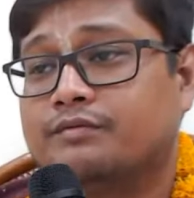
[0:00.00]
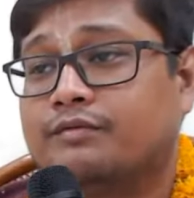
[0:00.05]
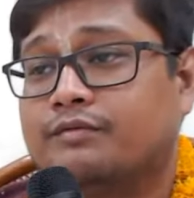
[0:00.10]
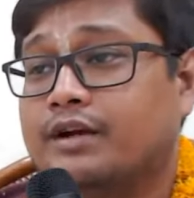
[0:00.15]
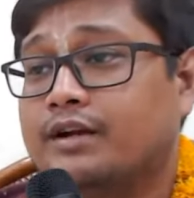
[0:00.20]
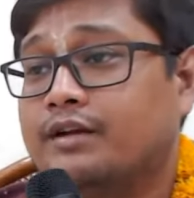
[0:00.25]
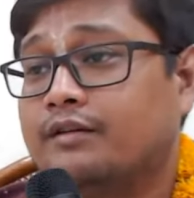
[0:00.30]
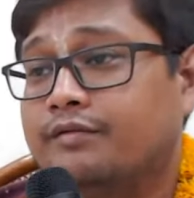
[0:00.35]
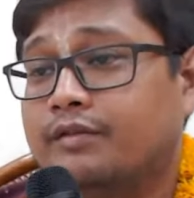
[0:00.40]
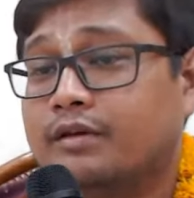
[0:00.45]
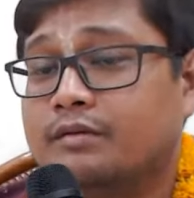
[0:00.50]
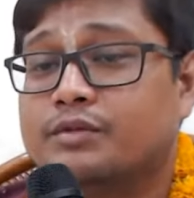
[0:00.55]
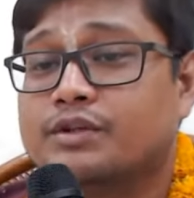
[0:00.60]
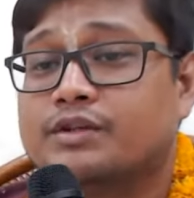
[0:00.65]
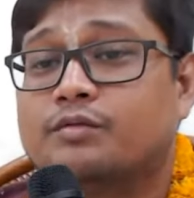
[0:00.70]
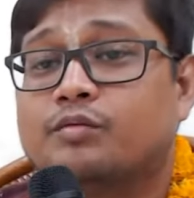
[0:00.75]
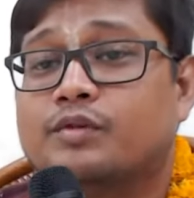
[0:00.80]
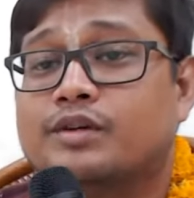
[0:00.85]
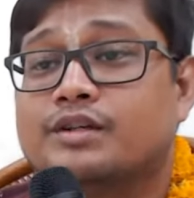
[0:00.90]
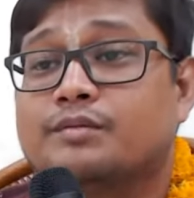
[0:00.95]
Very
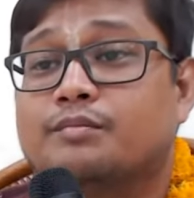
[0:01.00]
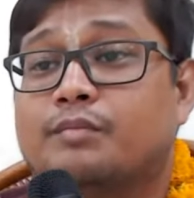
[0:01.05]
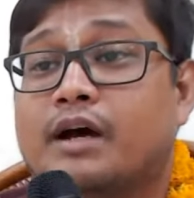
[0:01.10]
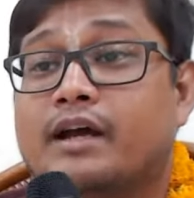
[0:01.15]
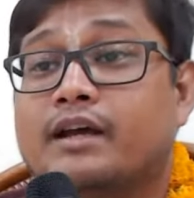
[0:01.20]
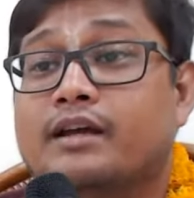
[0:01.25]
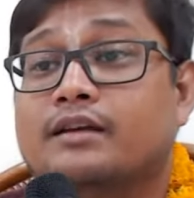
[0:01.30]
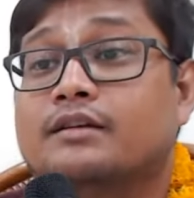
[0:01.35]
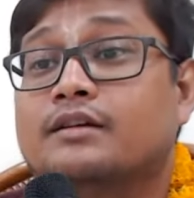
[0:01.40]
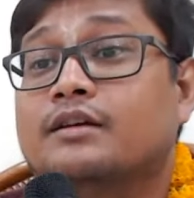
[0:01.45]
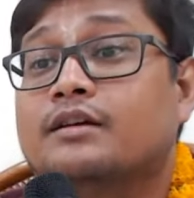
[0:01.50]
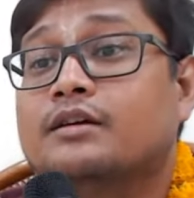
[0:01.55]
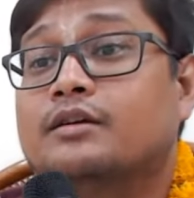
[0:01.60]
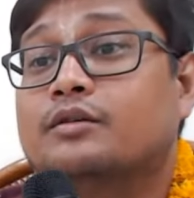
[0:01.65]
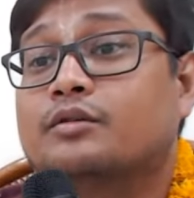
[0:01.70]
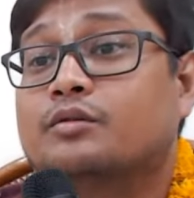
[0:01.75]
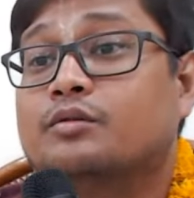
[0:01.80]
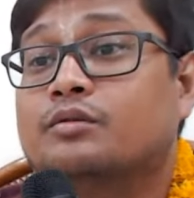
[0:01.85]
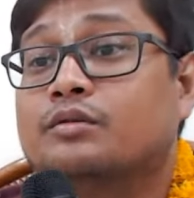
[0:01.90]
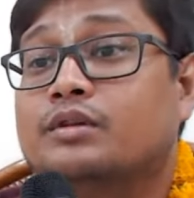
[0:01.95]
famous verse by
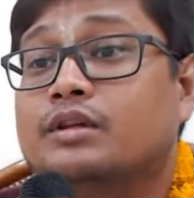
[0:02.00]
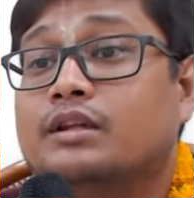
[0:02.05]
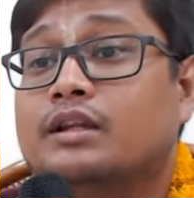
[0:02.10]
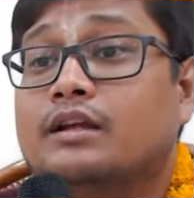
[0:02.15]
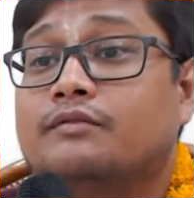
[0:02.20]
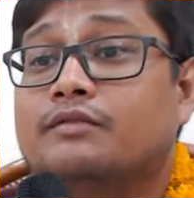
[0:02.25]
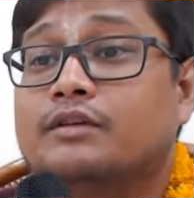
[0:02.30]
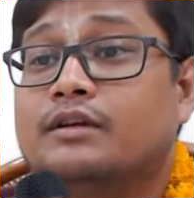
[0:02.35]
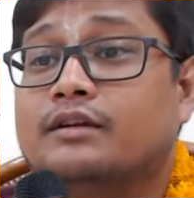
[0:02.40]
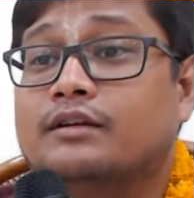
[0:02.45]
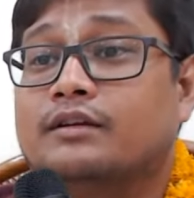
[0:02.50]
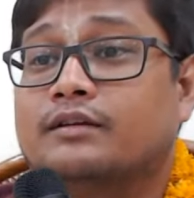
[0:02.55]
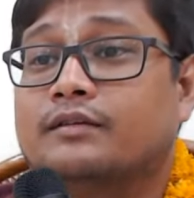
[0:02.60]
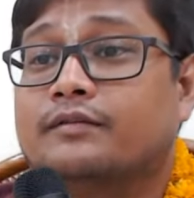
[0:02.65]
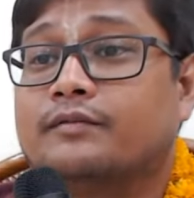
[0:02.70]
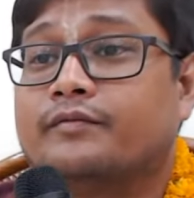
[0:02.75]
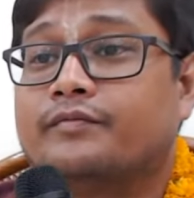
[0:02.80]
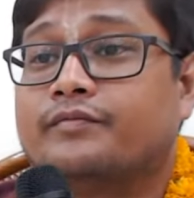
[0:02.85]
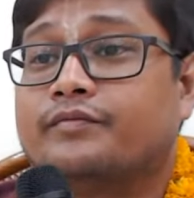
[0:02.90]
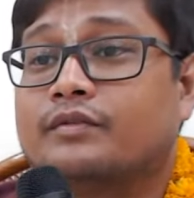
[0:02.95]
Kunti Devi.
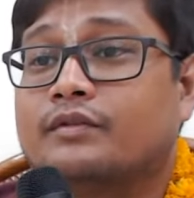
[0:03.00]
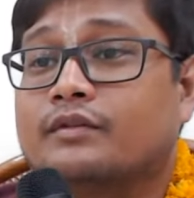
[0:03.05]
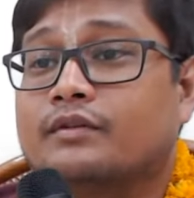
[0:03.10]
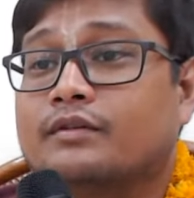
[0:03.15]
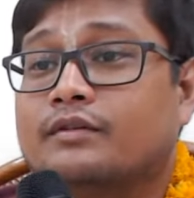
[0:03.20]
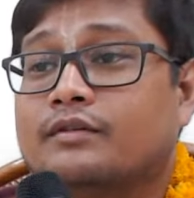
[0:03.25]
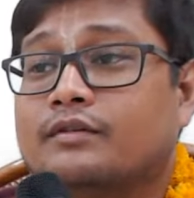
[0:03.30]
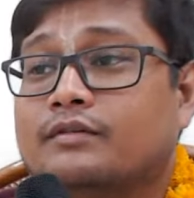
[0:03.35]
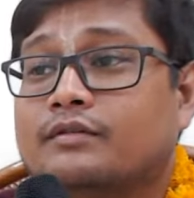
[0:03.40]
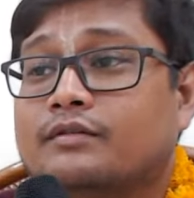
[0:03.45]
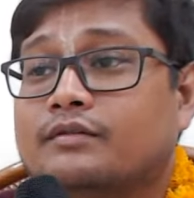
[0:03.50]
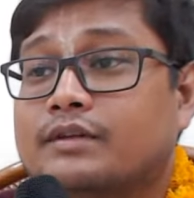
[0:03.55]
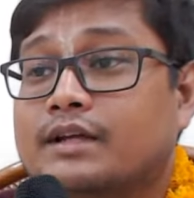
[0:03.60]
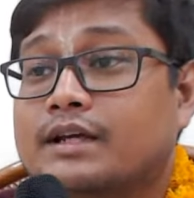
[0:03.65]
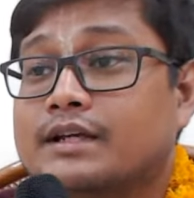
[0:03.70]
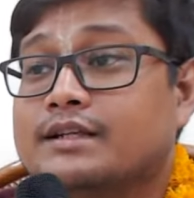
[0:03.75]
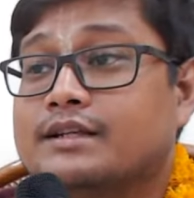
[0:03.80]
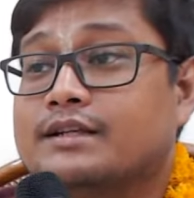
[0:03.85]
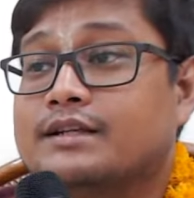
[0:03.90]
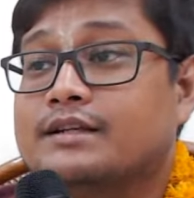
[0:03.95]

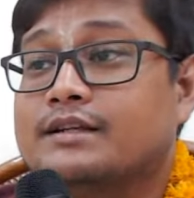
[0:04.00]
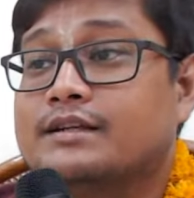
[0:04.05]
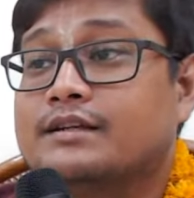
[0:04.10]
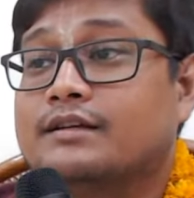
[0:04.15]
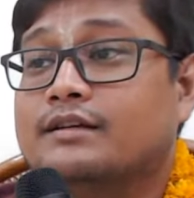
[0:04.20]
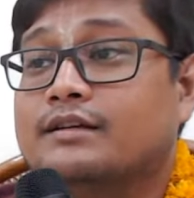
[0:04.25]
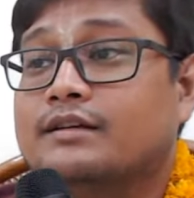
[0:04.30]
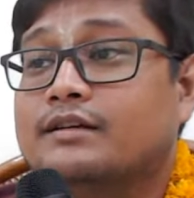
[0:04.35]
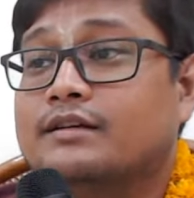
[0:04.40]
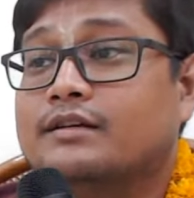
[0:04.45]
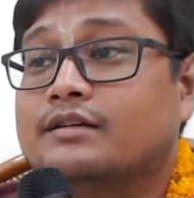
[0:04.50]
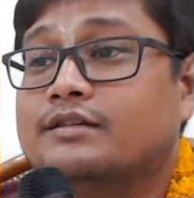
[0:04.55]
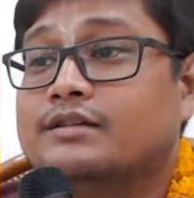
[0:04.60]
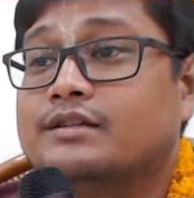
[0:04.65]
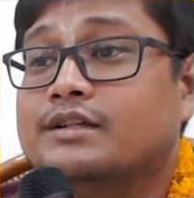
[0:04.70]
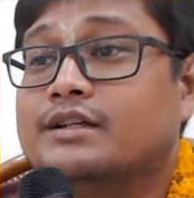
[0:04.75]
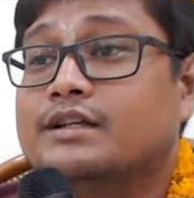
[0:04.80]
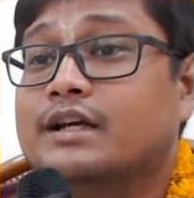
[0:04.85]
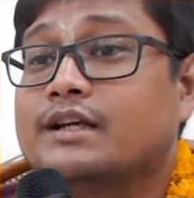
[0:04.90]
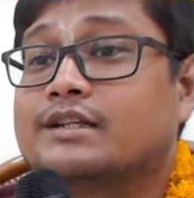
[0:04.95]
Yes,
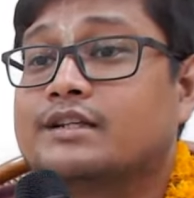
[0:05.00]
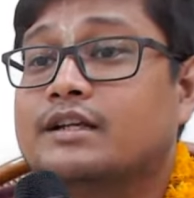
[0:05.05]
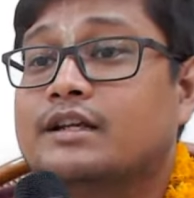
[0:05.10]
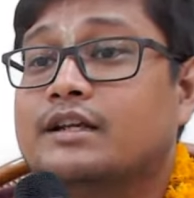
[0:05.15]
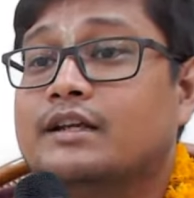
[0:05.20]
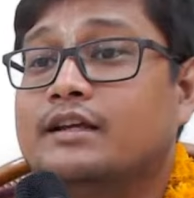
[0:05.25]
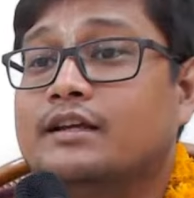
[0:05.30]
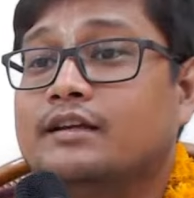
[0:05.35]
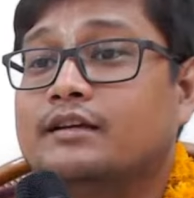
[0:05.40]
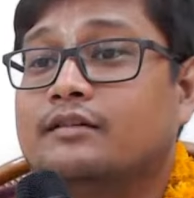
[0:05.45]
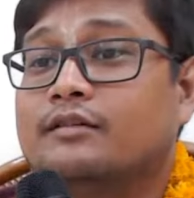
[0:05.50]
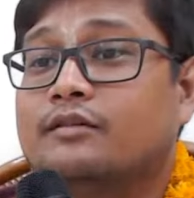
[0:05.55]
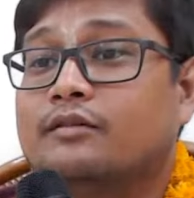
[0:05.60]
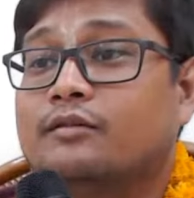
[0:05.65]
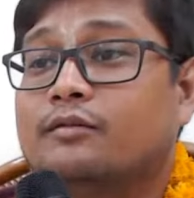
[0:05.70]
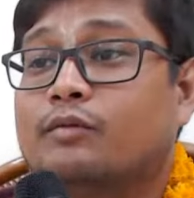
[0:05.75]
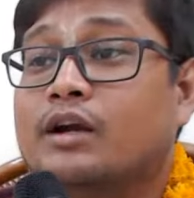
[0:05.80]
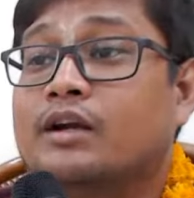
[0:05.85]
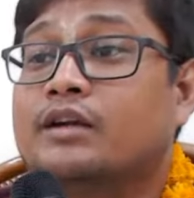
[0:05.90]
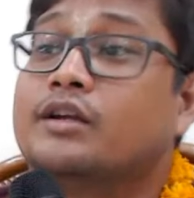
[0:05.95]
she actually
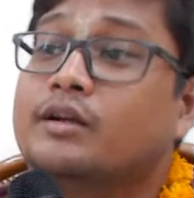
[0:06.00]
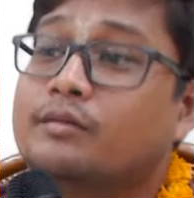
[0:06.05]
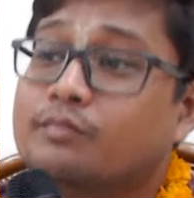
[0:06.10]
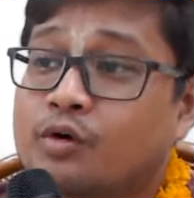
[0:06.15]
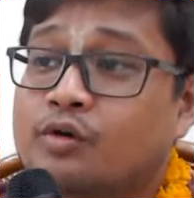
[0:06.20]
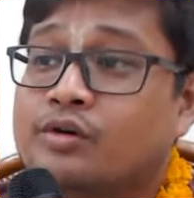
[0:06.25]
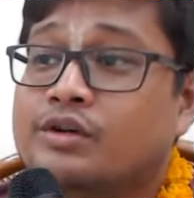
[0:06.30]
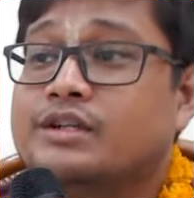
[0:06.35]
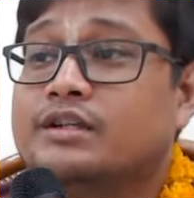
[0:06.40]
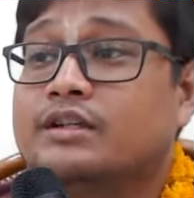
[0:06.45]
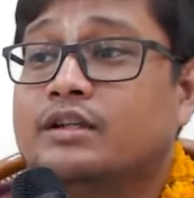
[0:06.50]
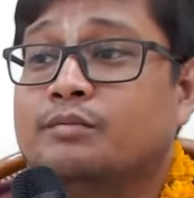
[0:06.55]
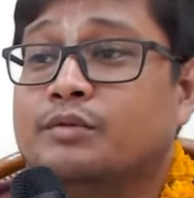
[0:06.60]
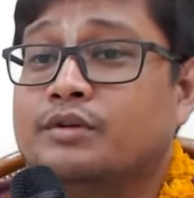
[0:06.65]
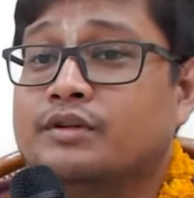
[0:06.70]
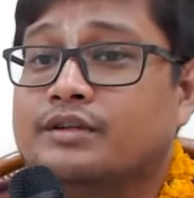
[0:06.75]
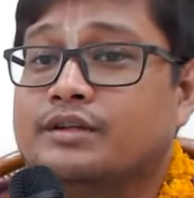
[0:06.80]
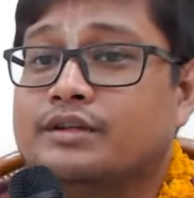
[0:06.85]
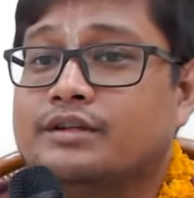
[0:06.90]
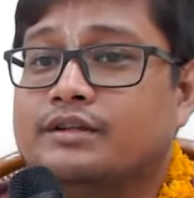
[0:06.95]
wanted more
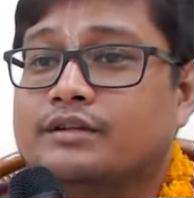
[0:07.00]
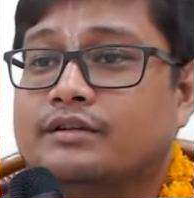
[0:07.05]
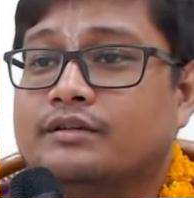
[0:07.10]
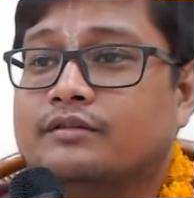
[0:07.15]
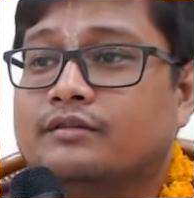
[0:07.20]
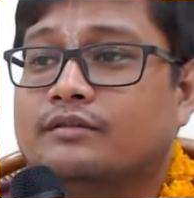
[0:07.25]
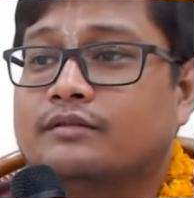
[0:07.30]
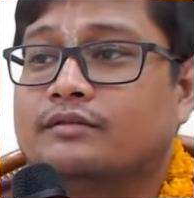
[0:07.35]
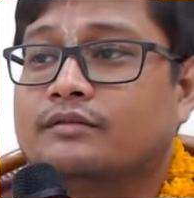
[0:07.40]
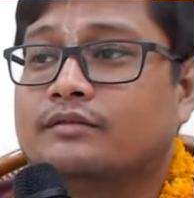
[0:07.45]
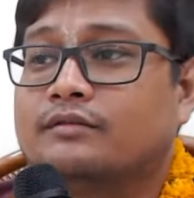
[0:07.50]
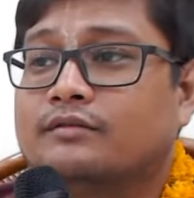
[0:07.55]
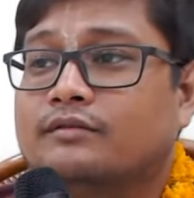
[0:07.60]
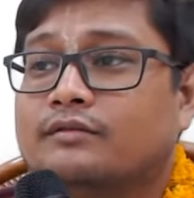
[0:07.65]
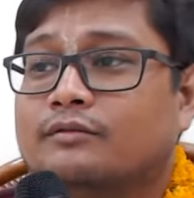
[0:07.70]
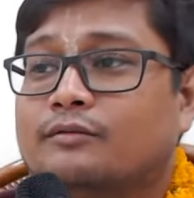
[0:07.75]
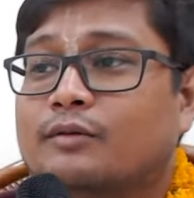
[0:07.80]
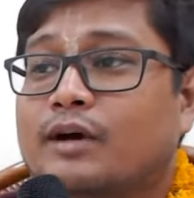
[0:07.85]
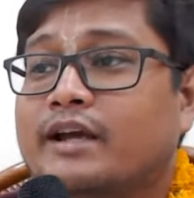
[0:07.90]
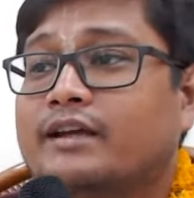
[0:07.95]
disturbance.
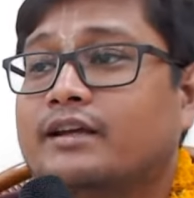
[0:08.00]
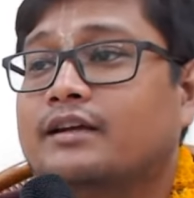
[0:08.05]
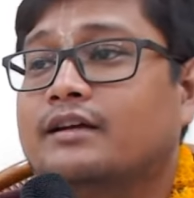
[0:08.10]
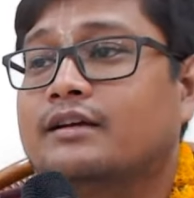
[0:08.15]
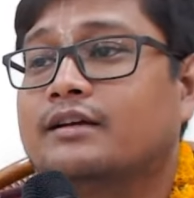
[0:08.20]
Why?